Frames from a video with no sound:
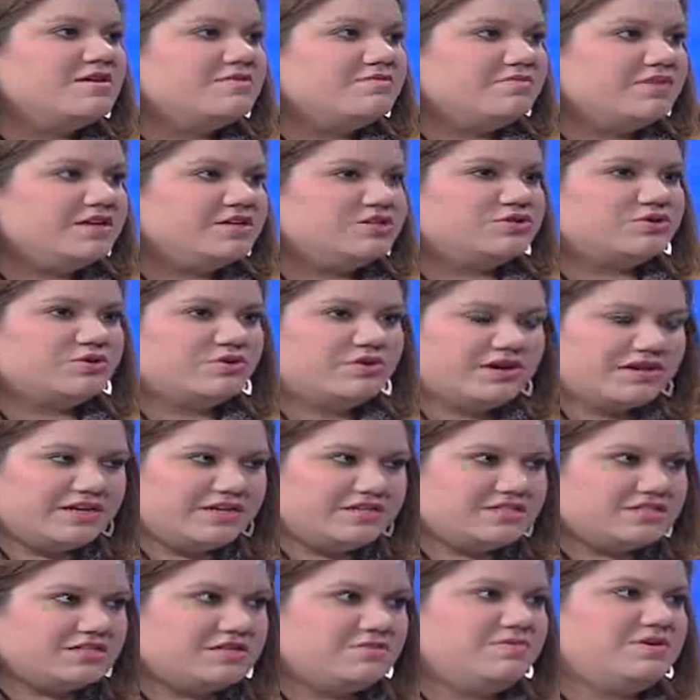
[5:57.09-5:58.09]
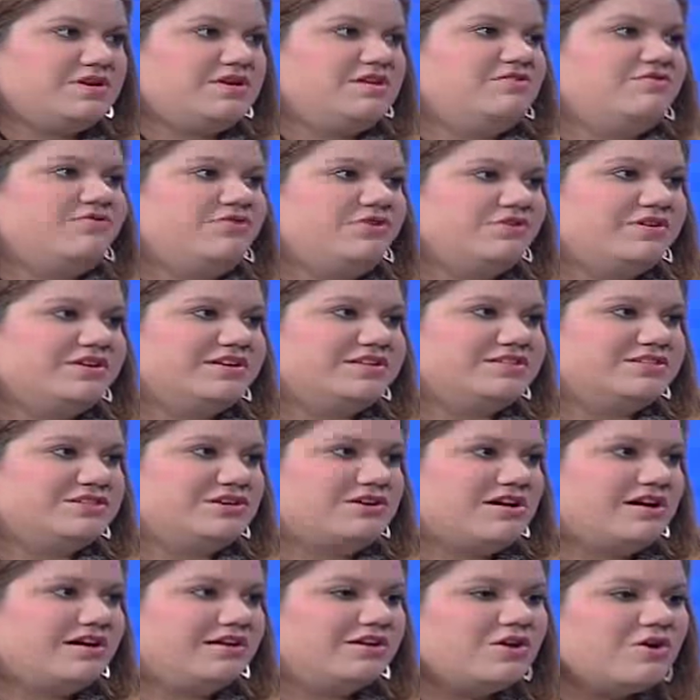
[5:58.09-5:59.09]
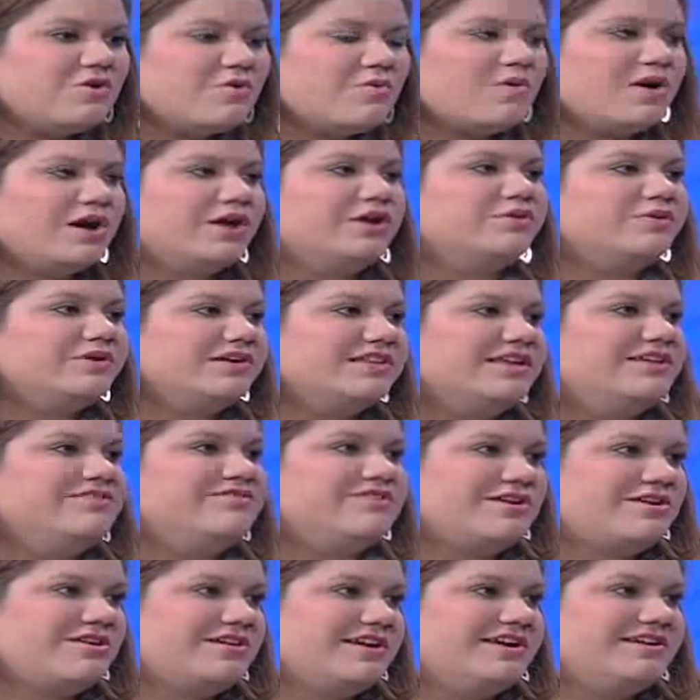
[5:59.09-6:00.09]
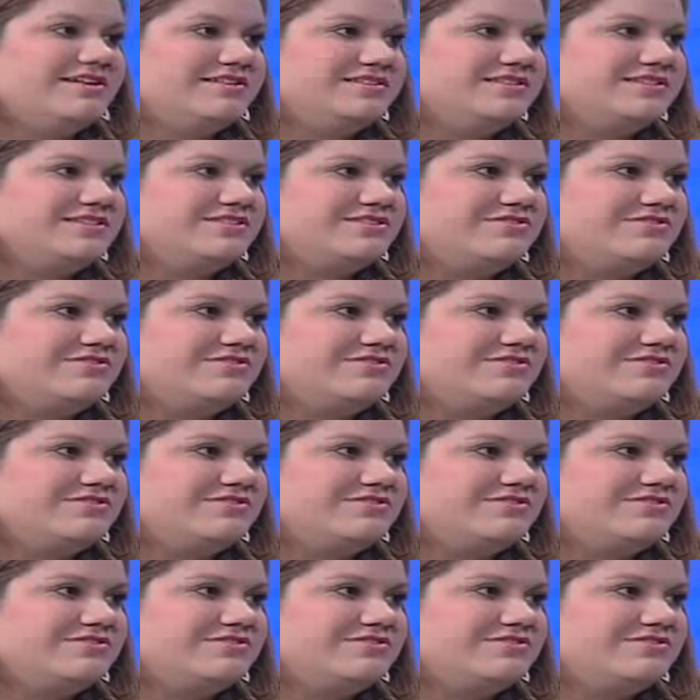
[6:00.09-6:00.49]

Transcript: Mentoring needs to be focused on what are we leaving our kids,